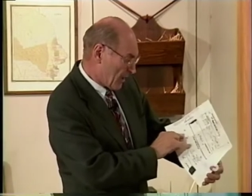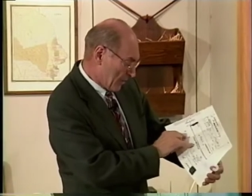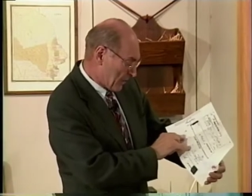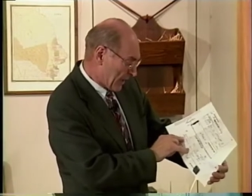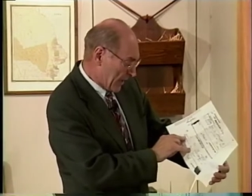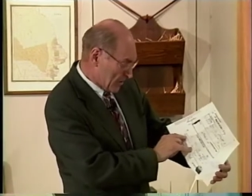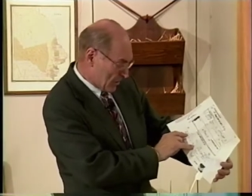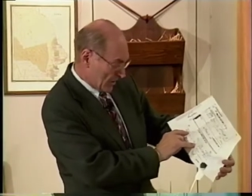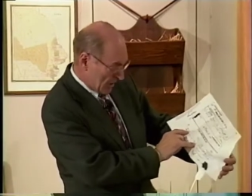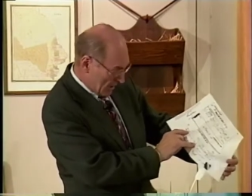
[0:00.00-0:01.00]
a
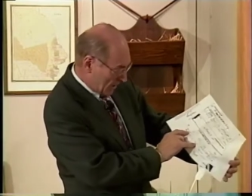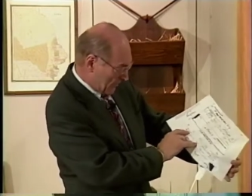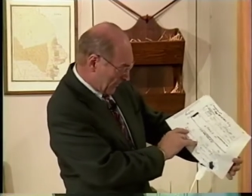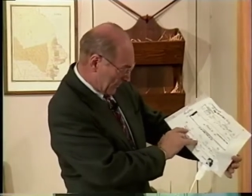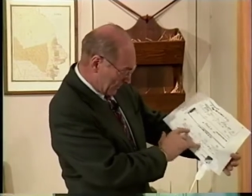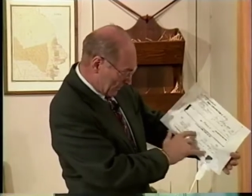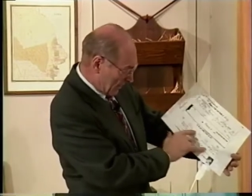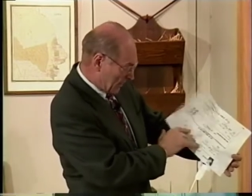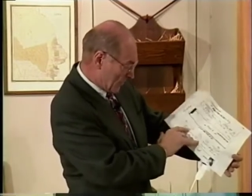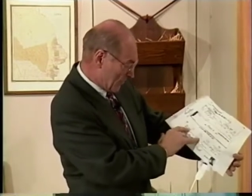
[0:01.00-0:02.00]
complication of, and the
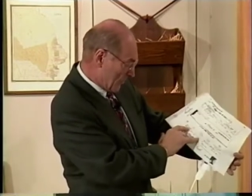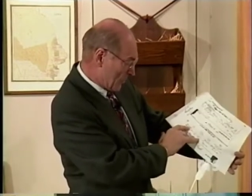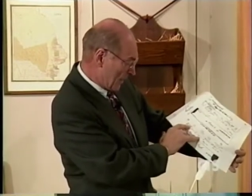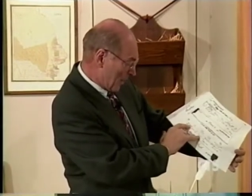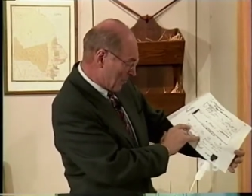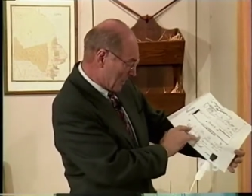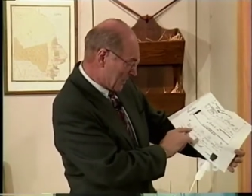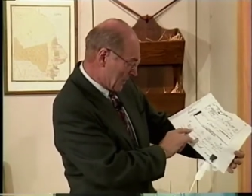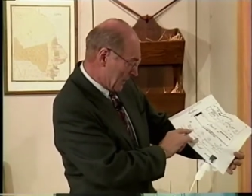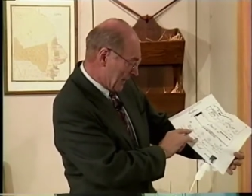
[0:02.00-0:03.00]
doctor wrote
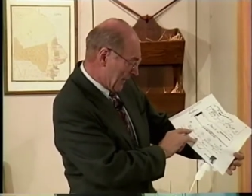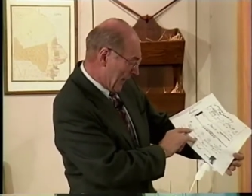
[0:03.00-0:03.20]
leprosy,